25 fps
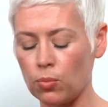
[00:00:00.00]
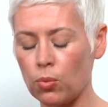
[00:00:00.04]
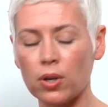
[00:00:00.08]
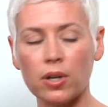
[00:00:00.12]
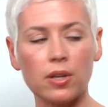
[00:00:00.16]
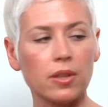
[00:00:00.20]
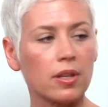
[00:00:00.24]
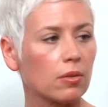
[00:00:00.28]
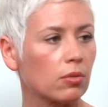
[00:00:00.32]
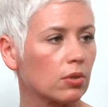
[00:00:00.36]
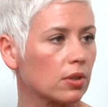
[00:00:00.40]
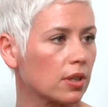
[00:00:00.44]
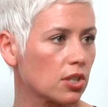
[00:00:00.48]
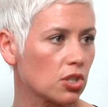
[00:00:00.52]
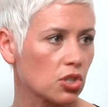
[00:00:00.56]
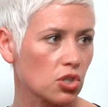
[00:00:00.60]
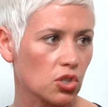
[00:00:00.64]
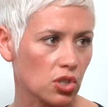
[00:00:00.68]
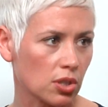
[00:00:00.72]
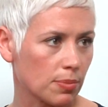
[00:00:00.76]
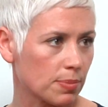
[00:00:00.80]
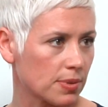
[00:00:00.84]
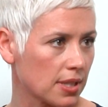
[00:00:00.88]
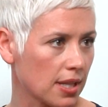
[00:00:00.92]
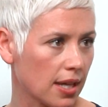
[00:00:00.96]
What are their
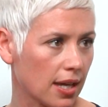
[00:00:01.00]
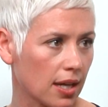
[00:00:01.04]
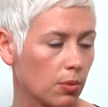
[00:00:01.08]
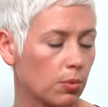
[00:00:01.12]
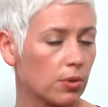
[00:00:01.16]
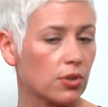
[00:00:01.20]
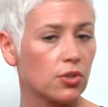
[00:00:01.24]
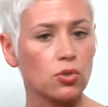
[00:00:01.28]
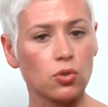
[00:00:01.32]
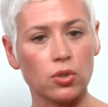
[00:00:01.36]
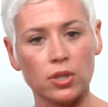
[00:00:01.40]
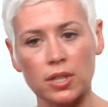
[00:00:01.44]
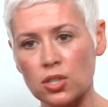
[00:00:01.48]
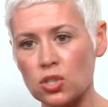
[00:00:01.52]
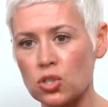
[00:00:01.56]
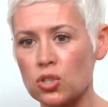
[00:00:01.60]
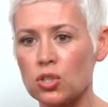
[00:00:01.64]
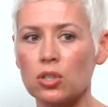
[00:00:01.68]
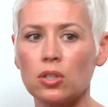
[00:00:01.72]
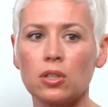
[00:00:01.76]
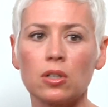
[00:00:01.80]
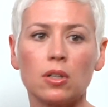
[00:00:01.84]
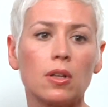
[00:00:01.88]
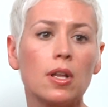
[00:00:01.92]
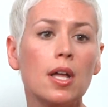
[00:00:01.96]
relationships like with
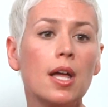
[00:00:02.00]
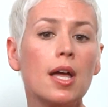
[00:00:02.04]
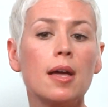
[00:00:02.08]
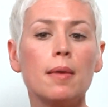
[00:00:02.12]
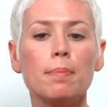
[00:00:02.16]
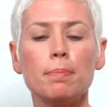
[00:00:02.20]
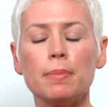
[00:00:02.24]
traditional